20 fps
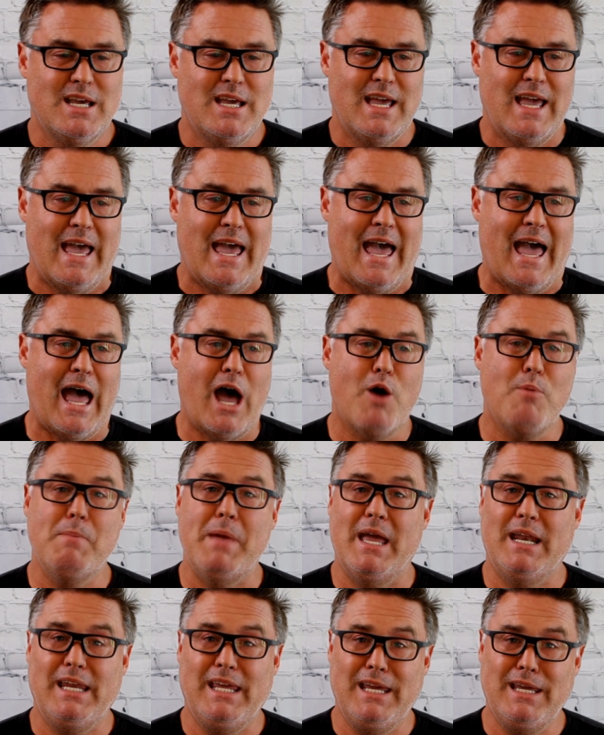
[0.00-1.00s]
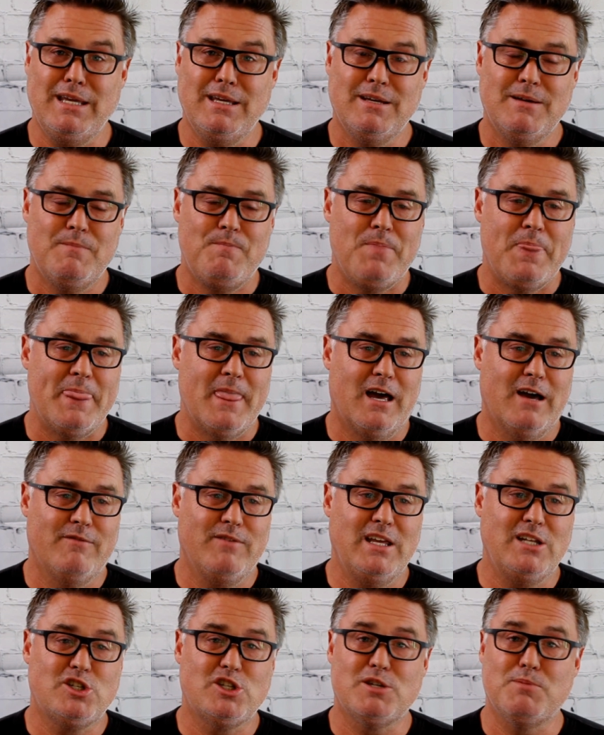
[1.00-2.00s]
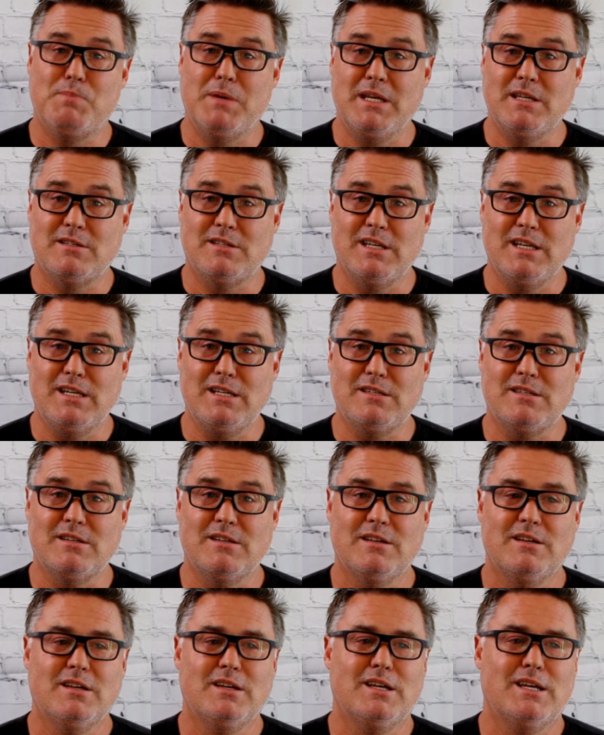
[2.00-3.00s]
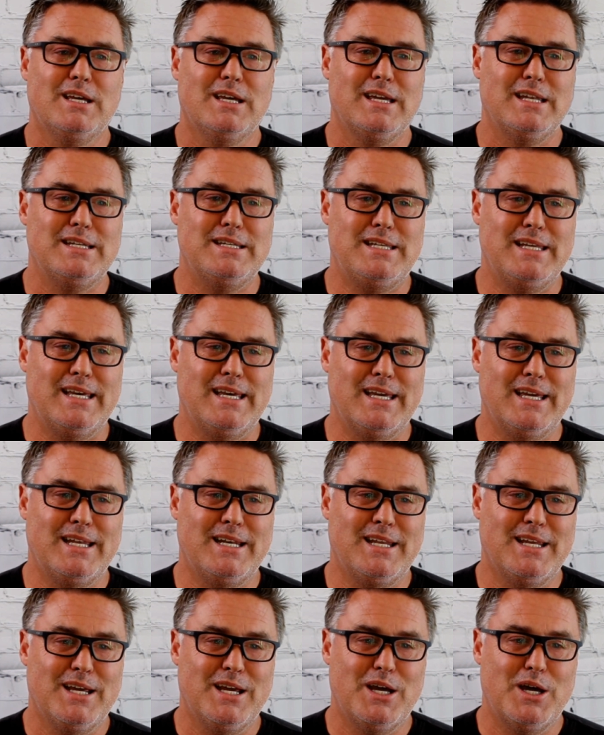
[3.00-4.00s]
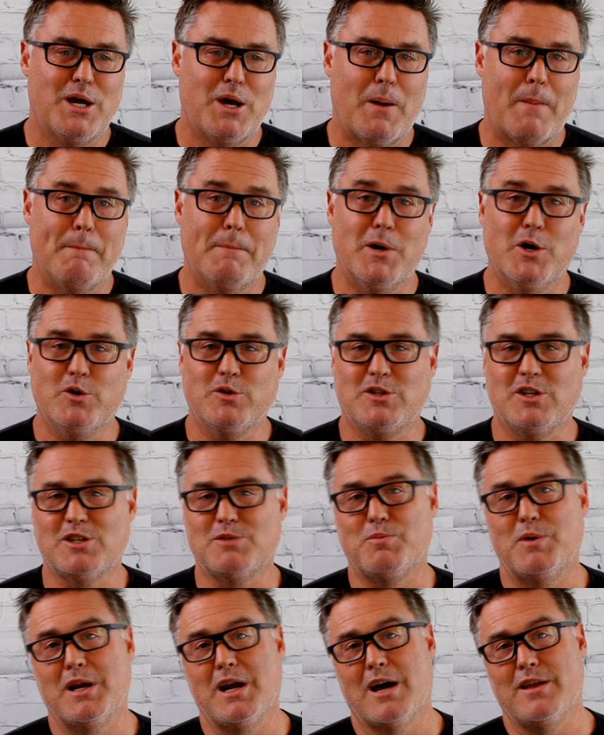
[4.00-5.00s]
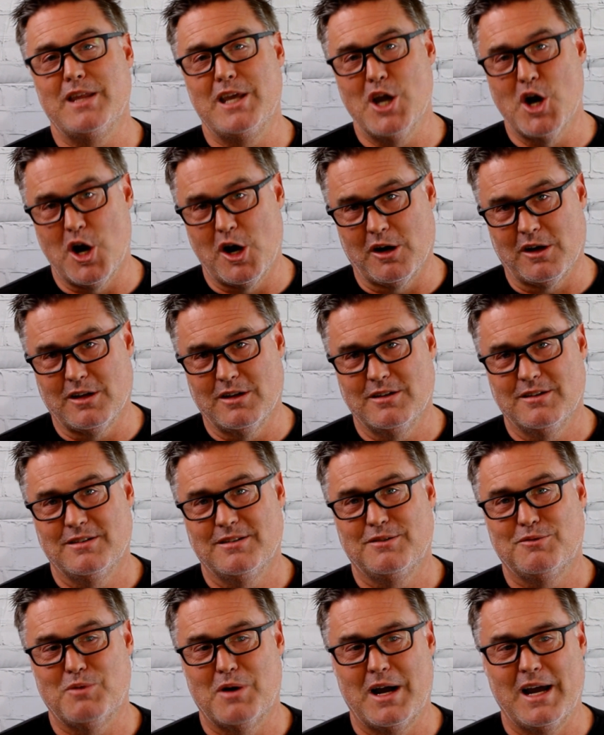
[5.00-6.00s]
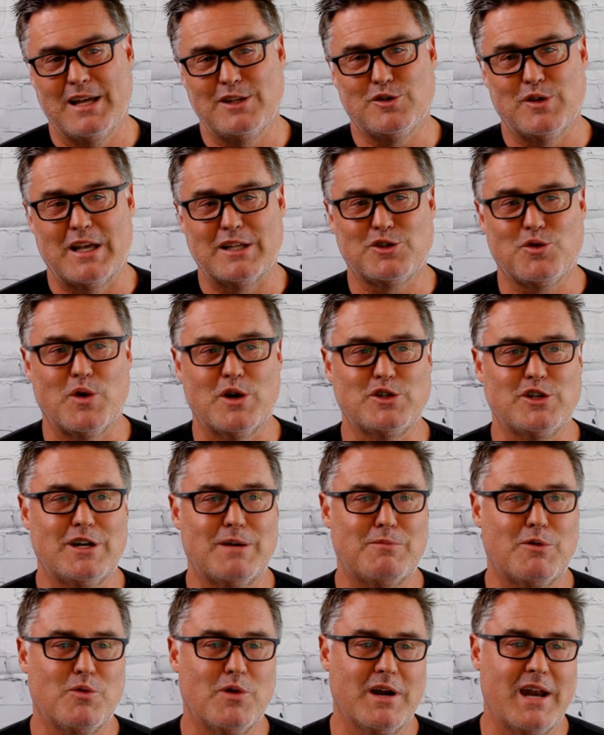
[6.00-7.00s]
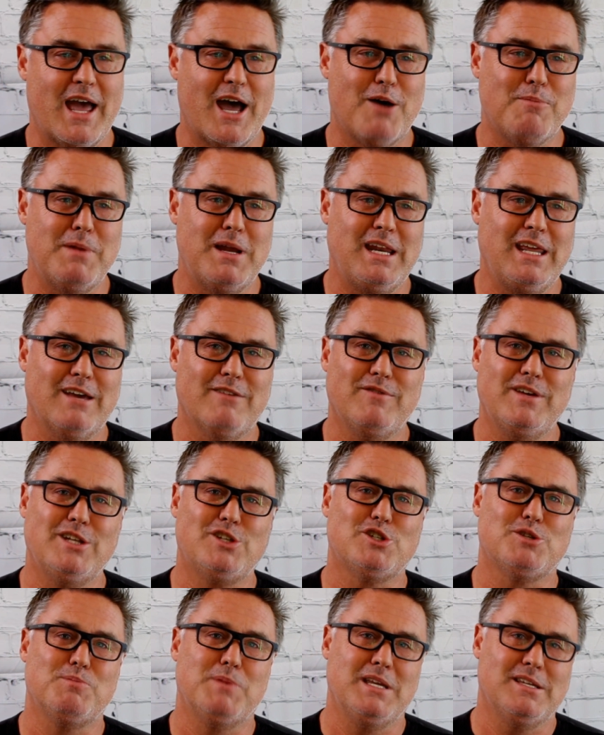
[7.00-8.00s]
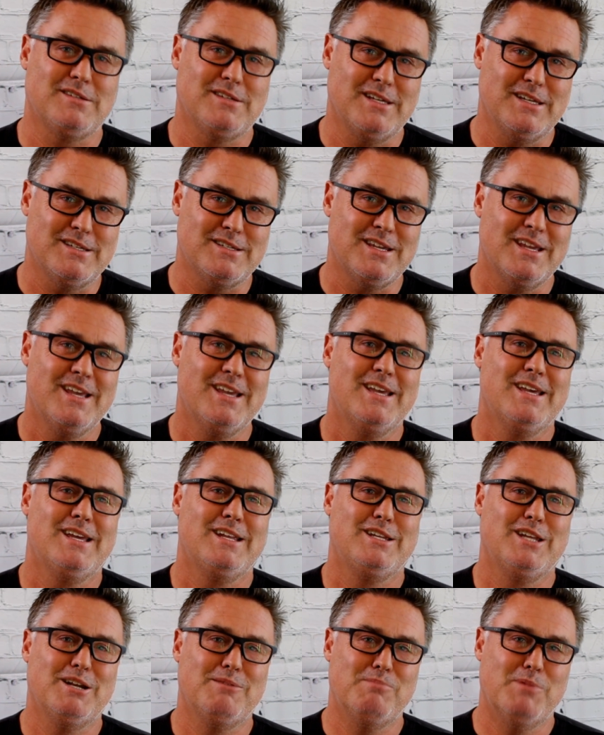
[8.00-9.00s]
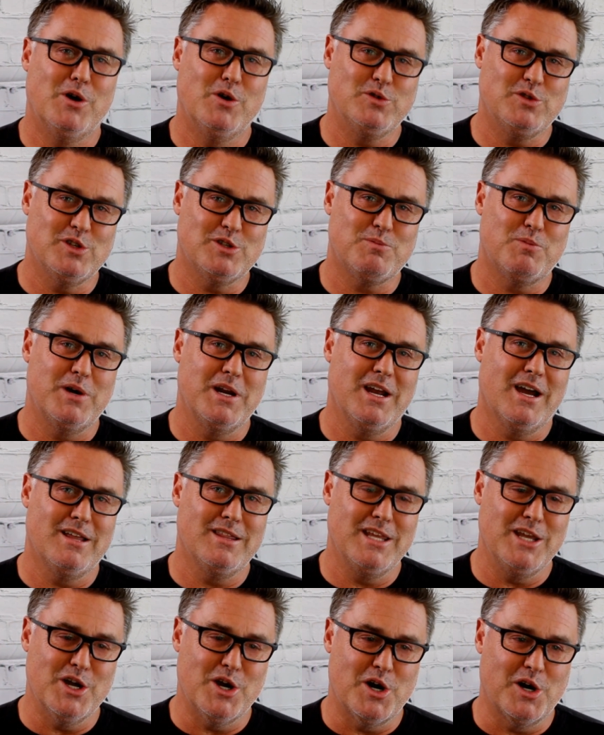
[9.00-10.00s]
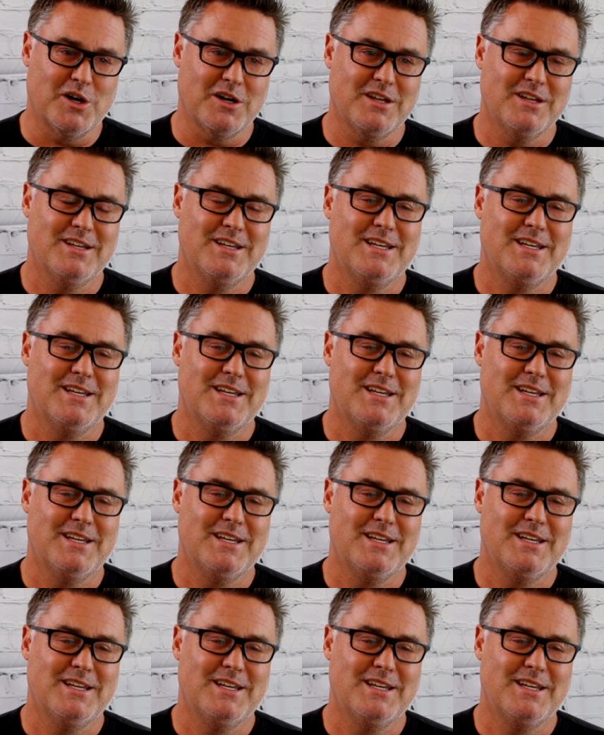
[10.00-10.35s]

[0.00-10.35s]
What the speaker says: how many of each species did Moses bring on the ark? Right? So that's question number one. How many of each species did Moses bring on the ark?